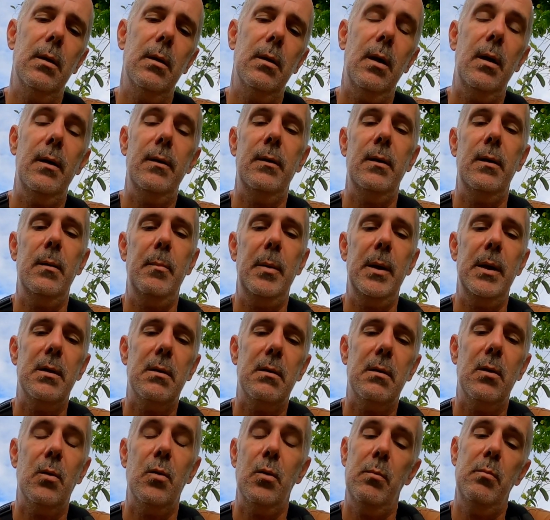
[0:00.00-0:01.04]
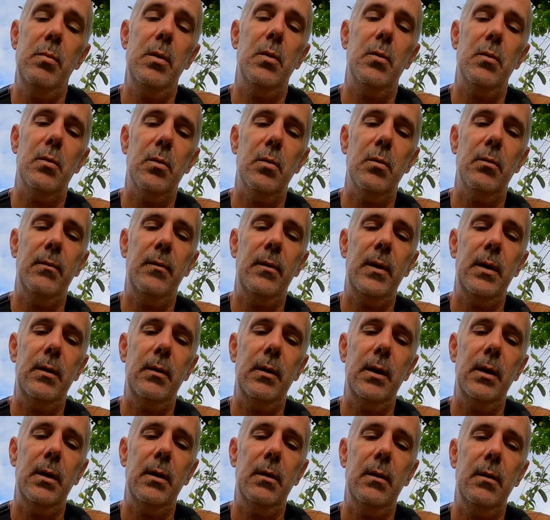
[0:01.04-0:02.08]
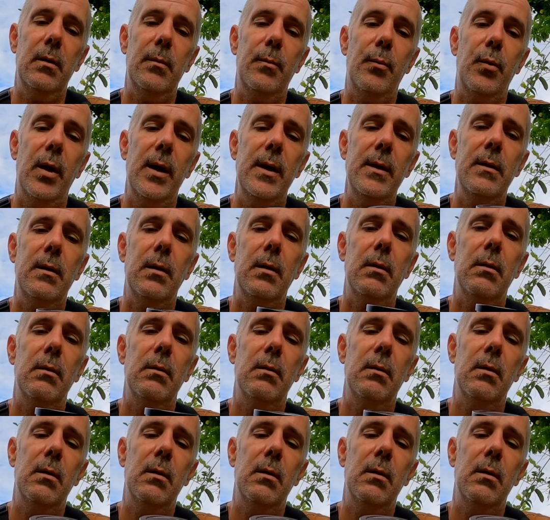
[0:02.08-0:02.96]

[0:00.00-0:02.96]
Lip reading: It depends, it could be also very pricey.